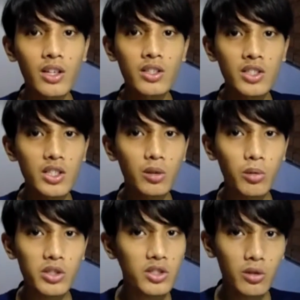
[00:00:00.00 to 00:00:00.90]
scene
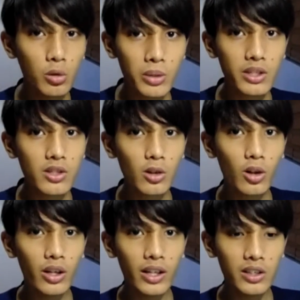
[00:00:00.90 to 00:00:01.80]
where it's 2 minutes
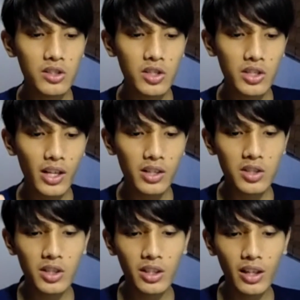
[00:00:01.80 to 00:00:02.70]
long and it's just
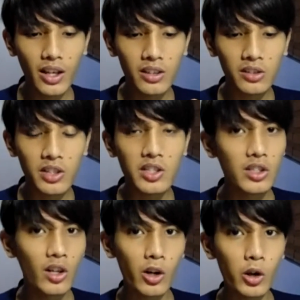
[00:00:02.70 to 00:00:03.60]
Ellison and
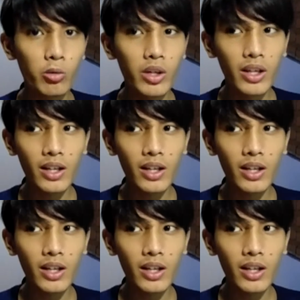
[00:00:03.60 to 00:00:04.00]
Tracy arguing,